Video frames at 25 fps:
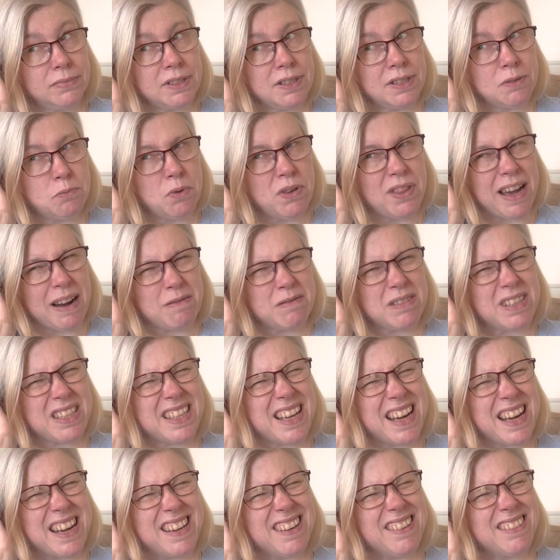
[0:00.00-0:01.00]
without
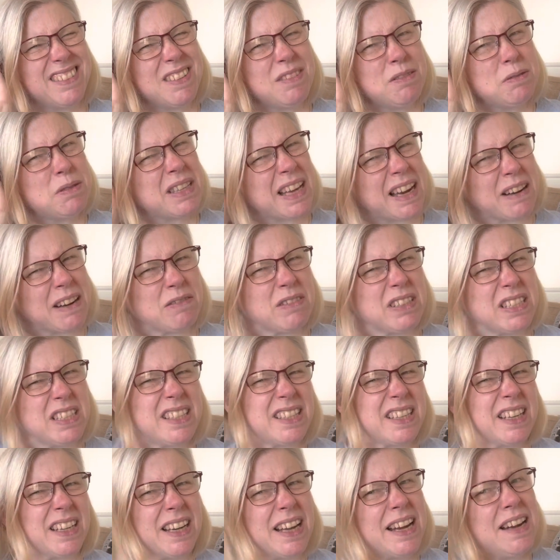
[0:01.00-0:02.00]
sounding
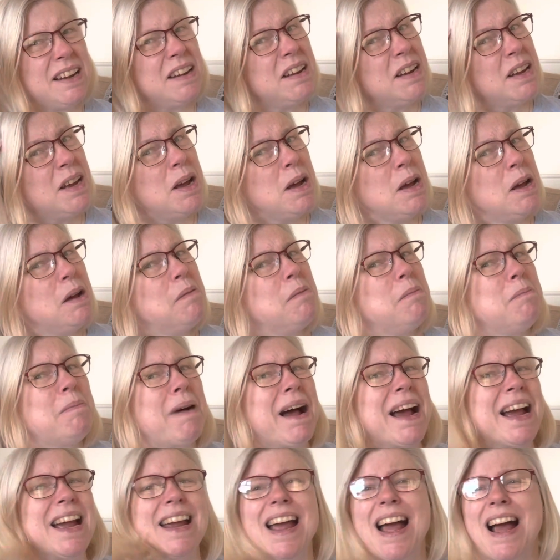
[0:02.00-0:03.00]
silly,
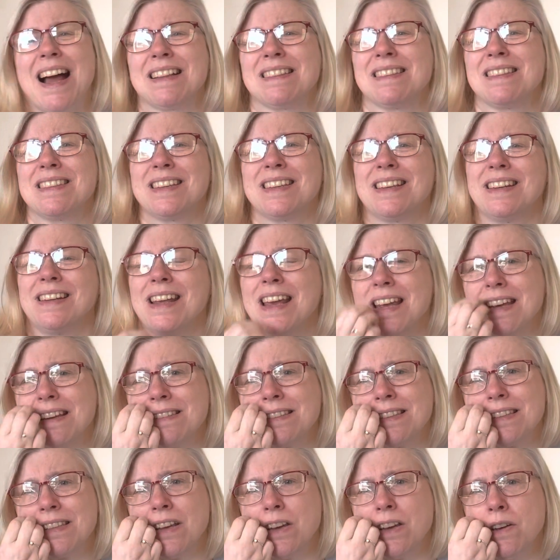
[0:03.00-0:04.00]
my Auntie
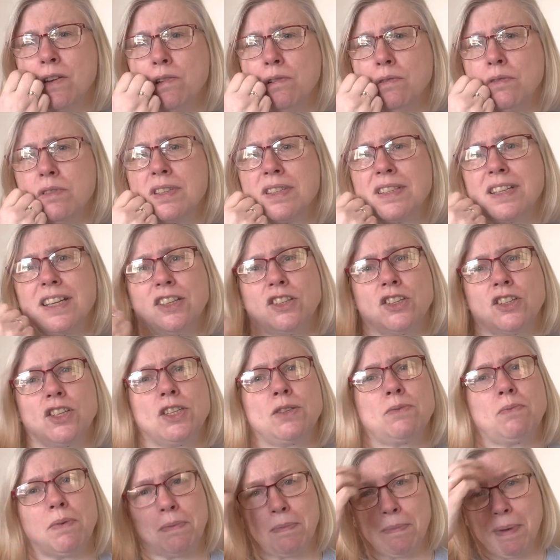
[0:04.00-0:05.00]
Liz, who stitches
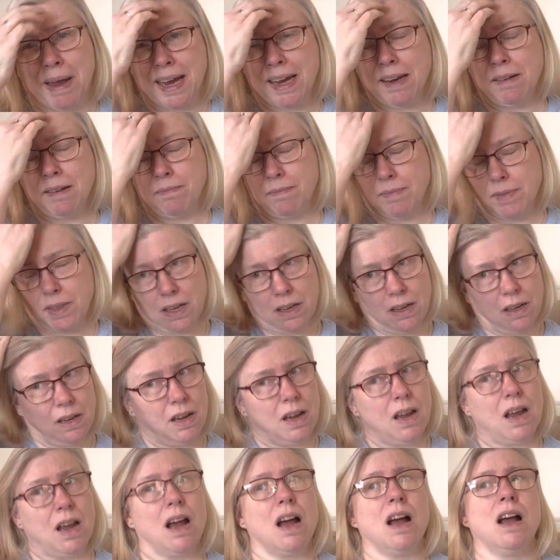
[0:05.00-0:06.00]
with me.
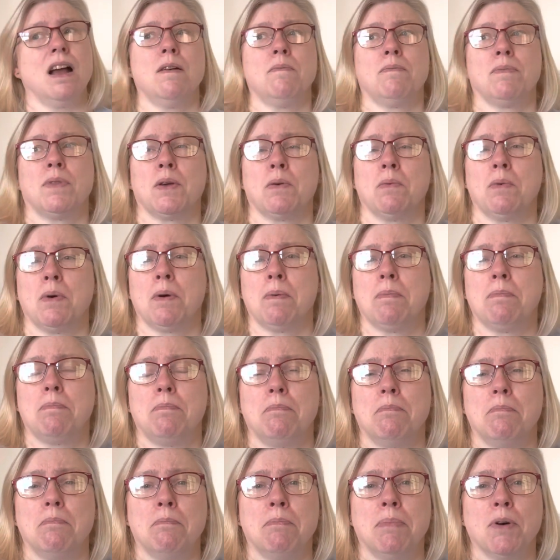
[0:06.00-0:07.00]
They were
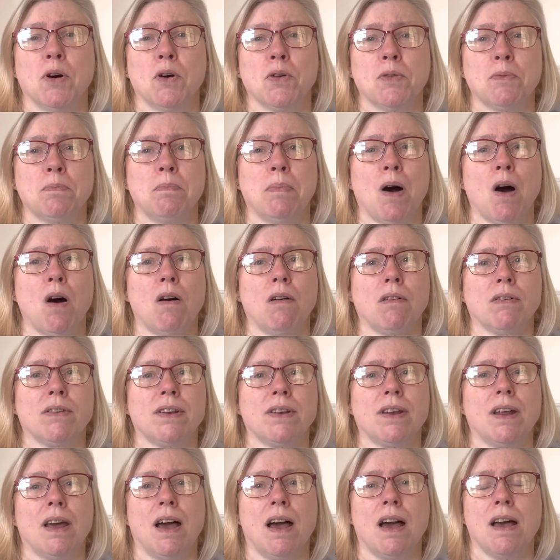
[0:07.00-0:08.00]
both born
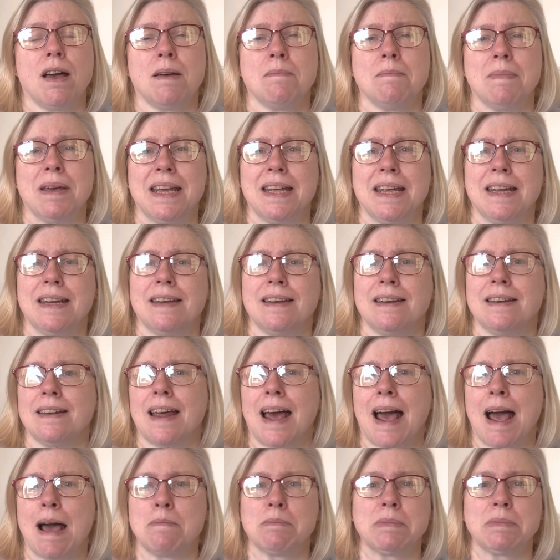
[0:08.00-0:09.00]
in
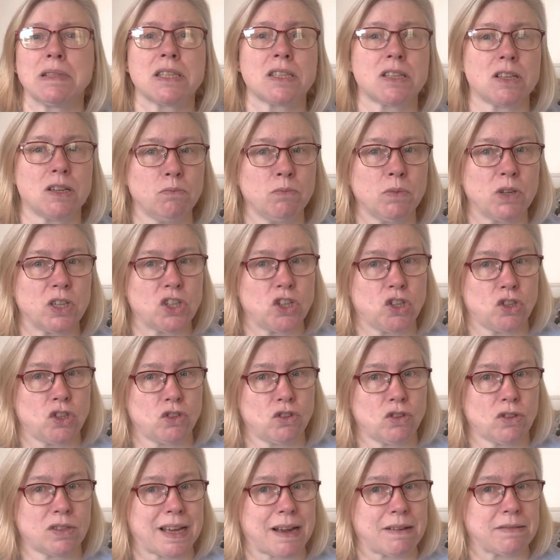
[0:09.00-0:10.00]
Hamilton, which is
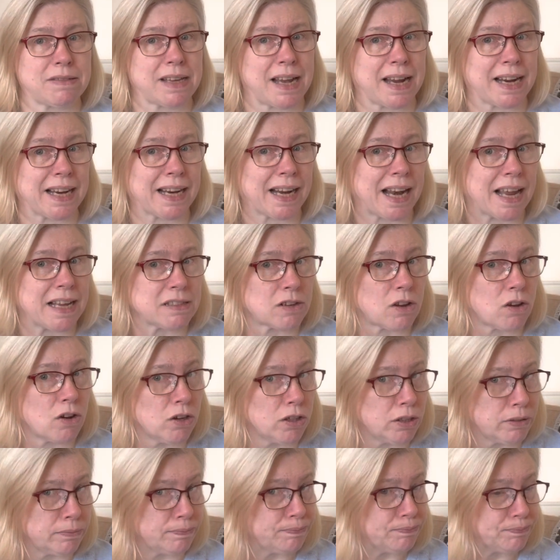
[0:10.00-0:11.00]
just outside Glasgow,